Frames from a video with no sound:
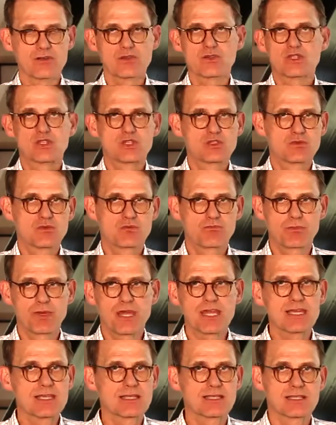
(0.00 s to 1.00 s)
and
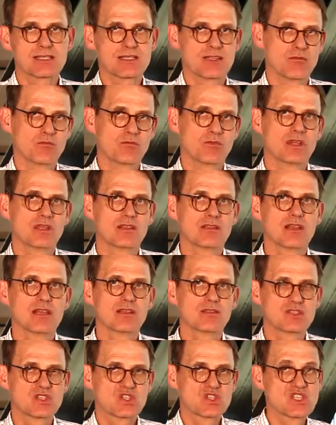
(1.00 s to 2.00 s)
space them
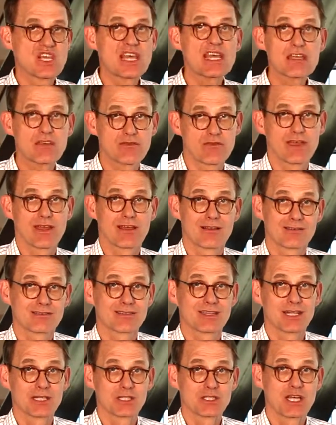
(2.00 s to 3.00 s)
and save healthcare